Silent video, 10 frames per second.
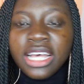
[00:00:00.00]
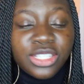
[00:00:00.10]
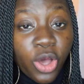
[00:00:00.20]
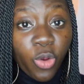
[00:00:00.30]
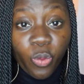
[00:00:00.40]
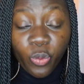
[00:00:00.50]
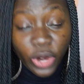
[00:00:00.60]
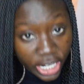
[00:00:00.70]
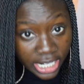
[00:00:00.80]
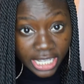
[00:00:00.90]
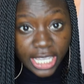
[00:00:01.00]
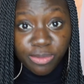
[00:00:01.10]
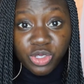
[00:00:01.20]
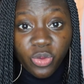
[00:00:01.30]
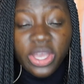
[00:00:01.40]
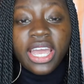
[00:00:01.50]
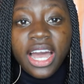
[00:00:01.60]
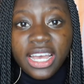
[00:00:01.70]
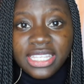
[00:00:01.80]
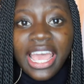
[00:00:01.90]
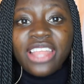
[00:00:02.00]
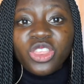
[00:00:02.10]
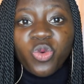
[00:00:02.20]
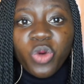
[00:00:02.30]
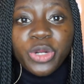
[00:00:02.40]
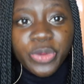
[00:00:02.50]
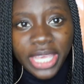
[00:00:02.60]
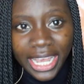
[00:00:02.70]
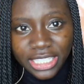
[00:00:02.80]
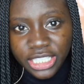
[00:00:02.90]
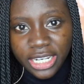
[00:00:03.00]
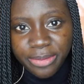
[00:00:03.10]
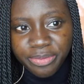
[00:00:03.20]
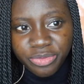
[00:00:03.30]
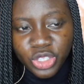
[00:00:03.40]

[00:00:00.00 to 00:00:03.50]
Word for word: So we're gonna keep doing us and the world will catch up.